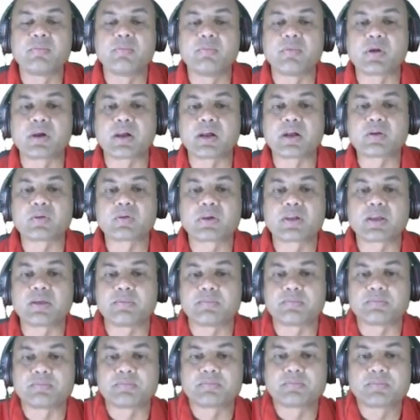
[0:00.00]

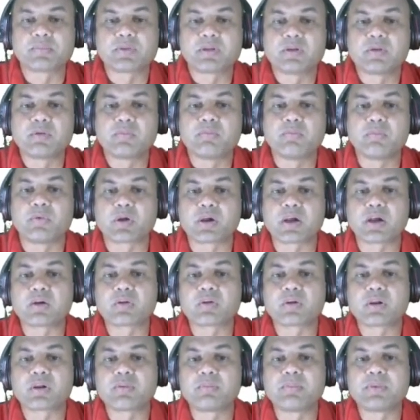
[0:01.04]
Moratorium.
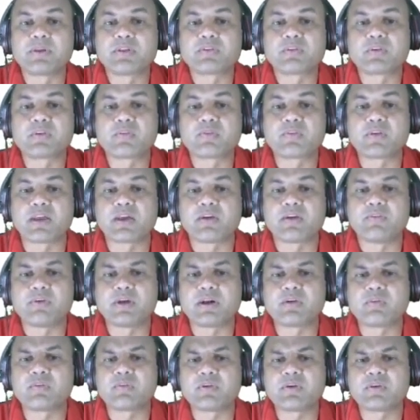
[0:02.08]
Moratorium means what we have.
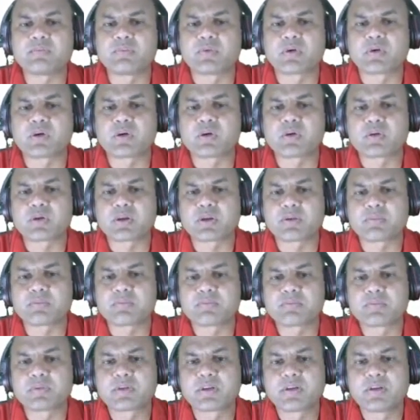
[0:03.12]
Where do we have moratorium?
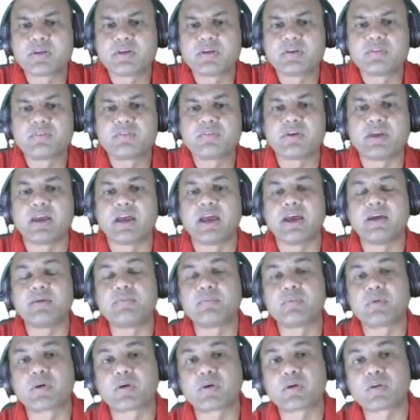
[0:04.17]
We have
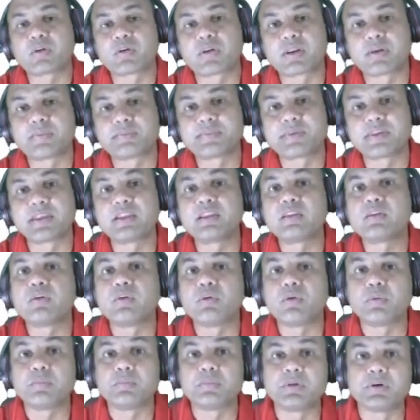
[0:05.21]
moratoriums in
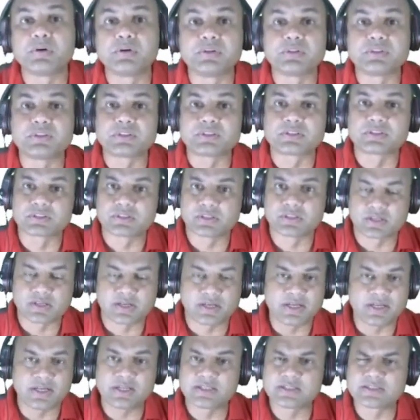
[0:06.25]
home loans,
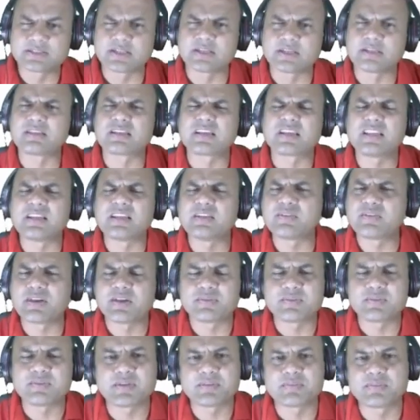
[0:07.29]
right? Generally we
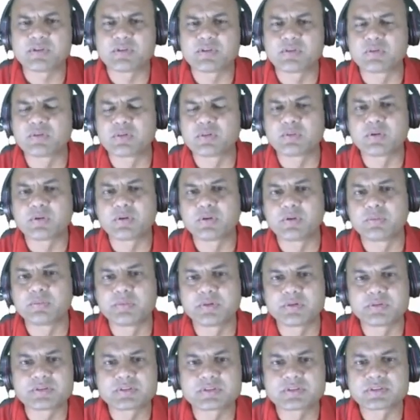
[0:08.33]
have them in home
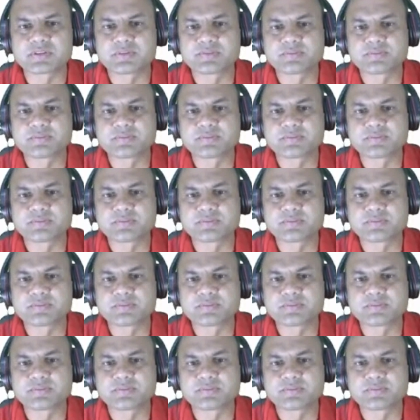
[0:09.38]
loans.